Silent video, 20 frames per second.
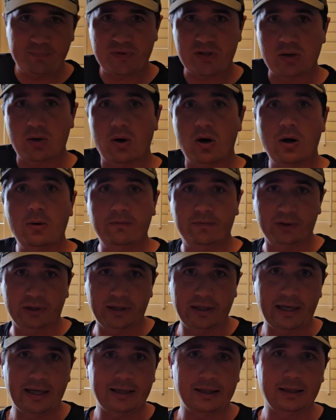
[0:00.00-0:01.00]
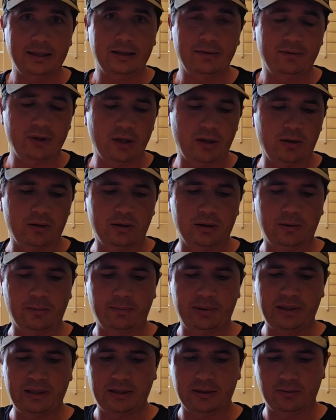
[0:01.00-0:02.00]
So hopefully I can give y'all a little
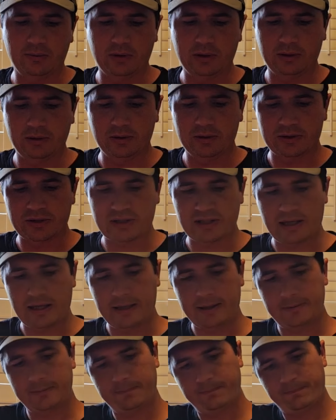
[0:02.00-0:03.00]
peek at what it looks like.